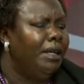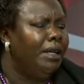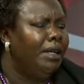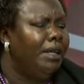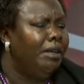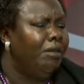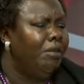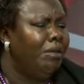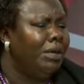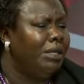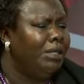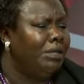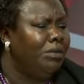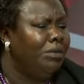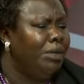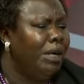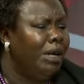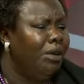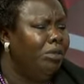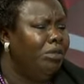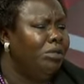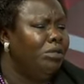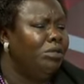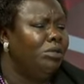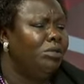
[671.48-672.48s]
what we're
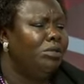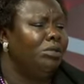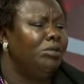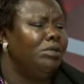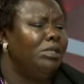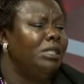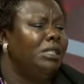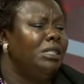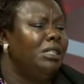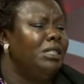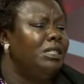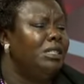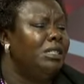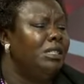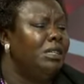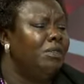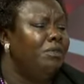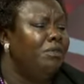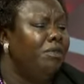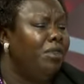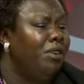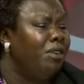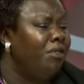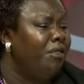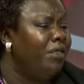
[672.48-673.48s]
also doing is
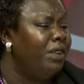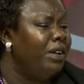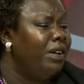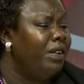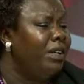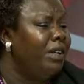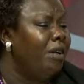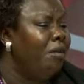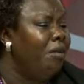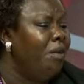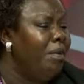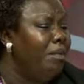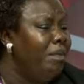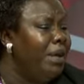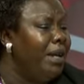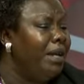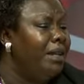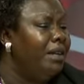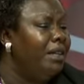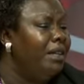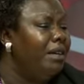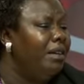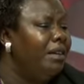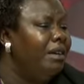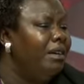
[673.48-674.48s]
involving the
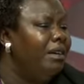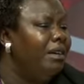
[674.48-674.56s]
women